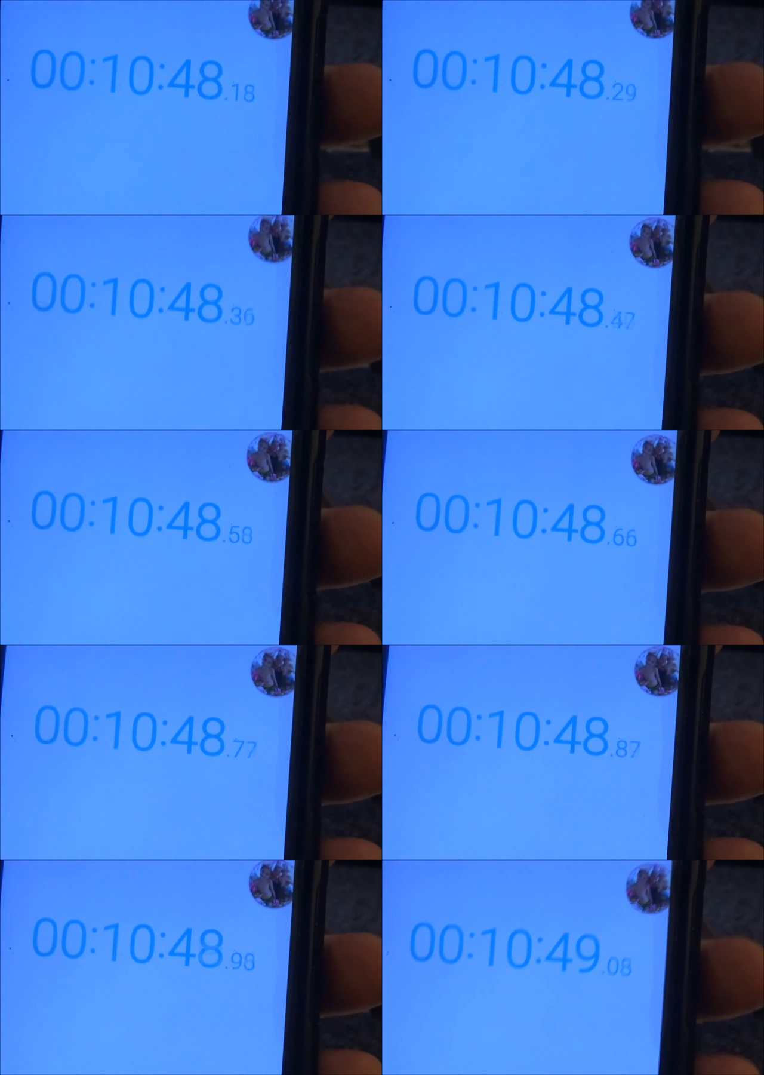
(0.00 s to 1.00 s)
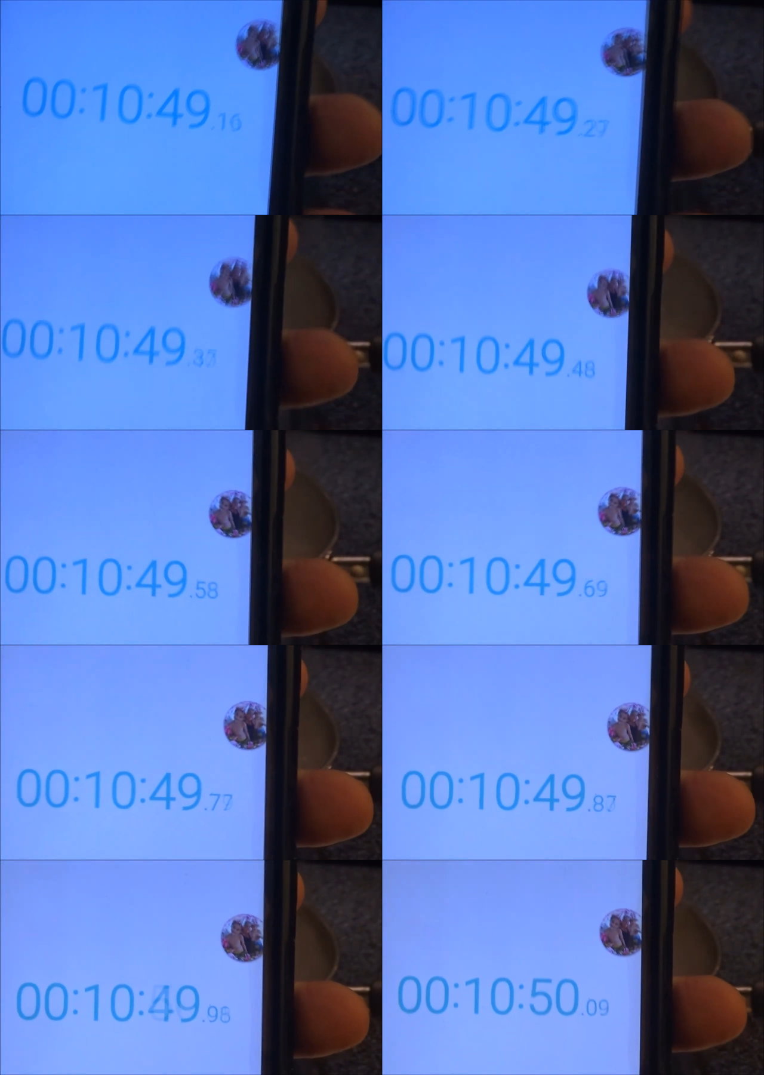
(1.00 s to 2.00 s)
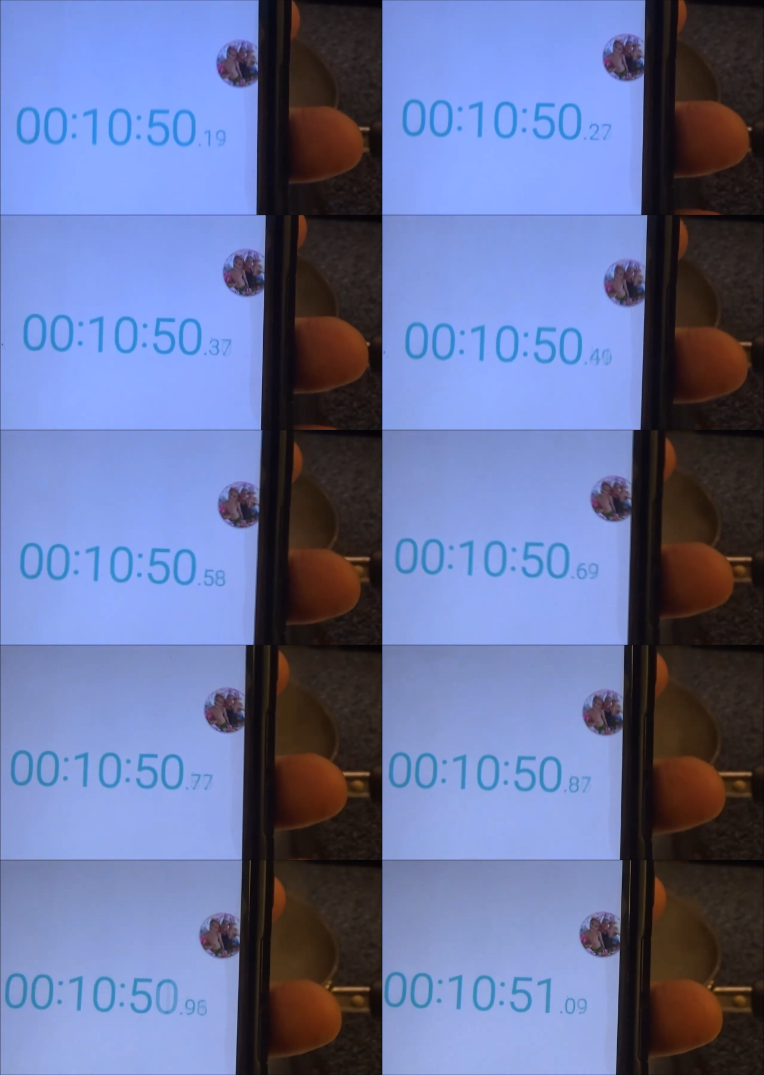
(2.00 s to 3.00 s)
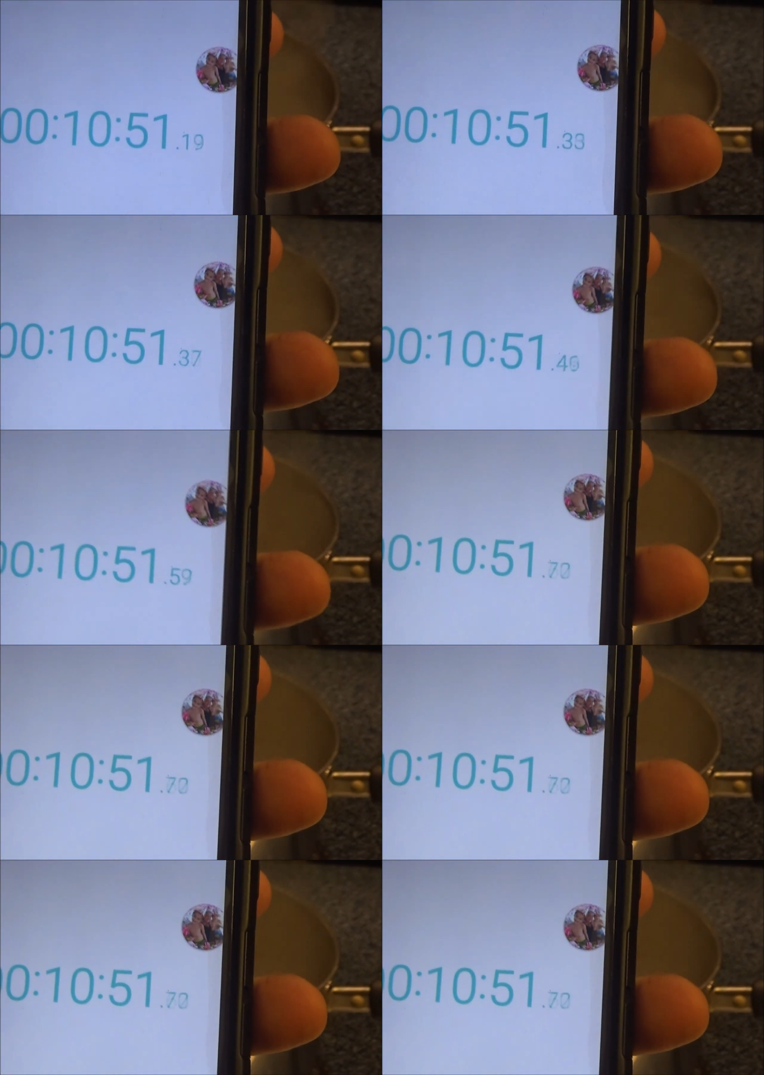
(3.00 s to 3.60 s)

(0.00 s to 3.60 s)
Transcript: (no speaker visible)